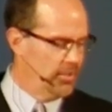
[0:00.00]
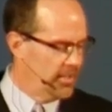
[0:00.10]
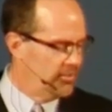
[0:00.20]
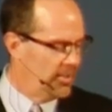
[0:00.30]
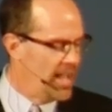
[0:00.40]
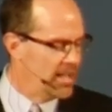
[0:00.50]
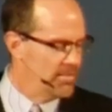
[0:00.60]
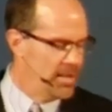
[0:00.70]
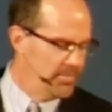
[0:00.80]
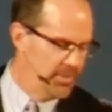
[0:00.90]
So let's
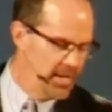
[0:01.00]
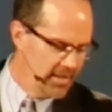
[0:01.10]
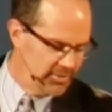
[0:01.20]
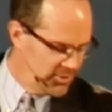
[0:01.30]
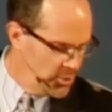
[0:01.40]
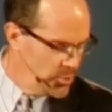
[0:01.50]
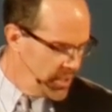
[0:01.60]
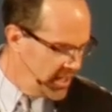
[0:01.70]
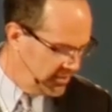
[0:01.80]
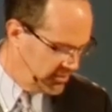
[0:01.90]
take them up the next
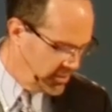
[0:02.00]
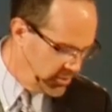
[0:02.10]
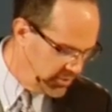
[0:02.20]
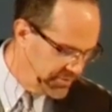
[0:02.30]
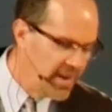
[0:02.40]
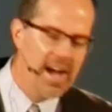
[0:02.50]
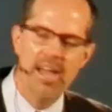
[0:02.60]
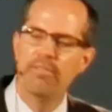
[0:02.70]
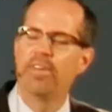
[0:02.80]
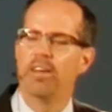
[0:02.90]
two weeks, those
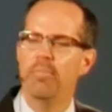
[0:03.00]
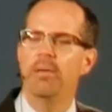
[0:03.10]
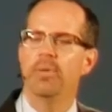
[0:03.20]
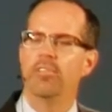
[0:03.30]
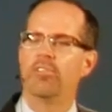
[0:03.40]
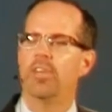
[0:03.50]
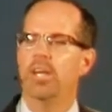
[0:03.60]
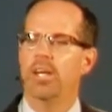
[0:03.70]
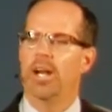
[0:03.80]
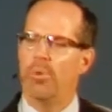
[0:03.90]
five commitments.
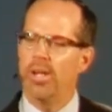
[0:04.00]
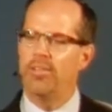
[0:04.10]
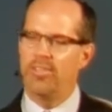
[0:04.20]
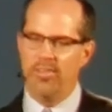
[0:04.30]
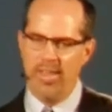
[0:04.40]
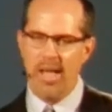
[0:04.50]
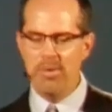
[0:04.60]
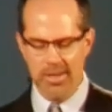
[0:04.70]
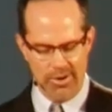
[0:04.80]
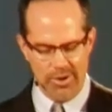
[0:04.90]
And I want you just
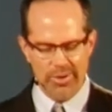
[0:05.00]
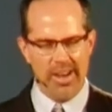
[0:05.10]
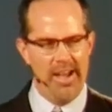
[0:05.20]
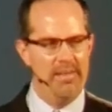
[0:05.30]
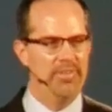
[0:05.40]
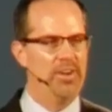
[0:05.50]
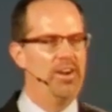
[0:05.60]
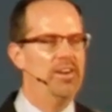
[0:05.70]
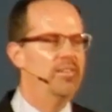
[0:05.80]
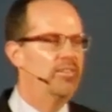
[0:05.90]
examining your own lives
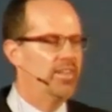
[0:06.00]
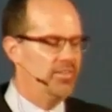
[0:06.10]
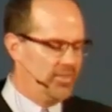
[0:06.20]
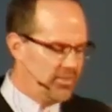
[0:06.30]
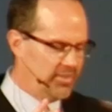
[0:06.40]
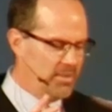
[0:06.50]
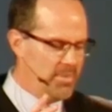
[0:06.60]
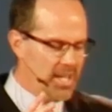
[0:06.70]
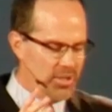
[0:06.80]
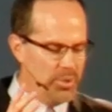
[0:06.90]
and hearts because this
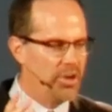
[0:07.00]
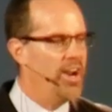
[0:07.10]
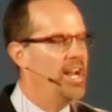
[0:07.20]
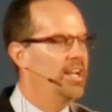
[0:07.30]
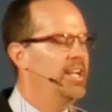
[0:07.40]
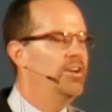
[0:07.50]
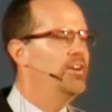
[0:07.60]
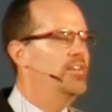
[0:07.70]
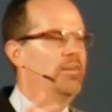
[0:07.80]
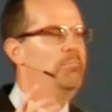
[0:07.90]
can make you a great
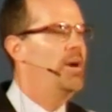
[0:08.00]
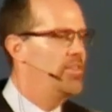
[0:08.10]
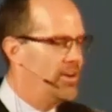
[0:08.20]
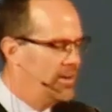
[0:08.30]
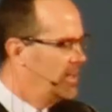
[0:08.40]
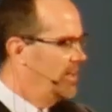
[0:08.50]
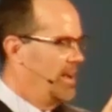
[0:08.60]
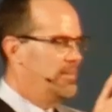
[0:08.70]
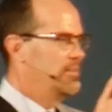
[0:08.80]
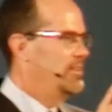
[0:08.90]
leader, as a mother,
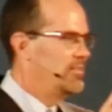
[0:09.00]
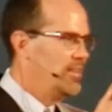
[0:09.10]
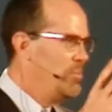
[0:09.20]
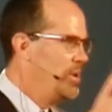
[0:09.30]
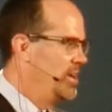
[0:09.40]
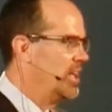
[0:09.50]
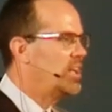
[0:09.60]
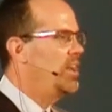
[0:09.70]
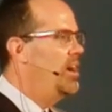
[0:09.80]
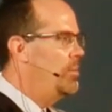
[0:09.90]
as just someone in
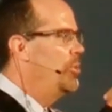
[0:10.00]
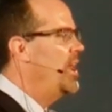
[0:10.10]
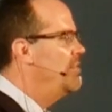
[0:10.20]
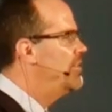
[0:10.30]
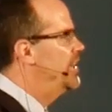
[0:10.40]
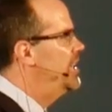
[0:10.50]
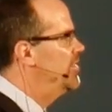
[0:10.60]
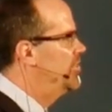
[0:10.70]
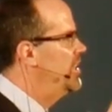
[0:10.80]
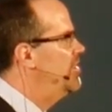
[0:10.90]
a club, whatever it
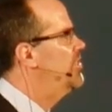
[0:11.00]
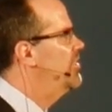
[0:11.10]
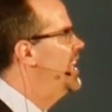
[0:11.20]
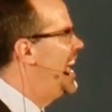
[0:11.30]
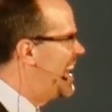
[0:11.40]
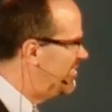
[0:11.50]
is. These are the